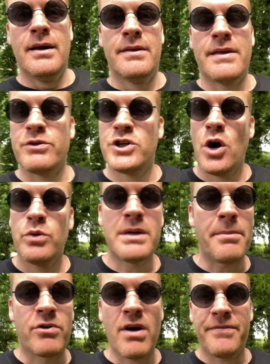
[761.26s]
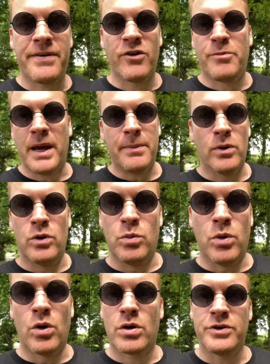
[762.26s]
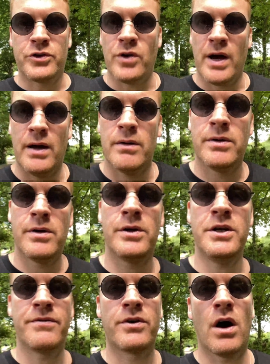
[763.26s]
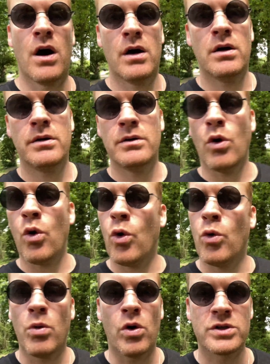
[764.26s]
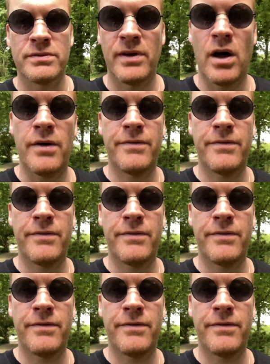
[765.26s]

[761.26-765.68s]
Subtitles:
There is no demographic of people who walk the trail. You've got all walks of life,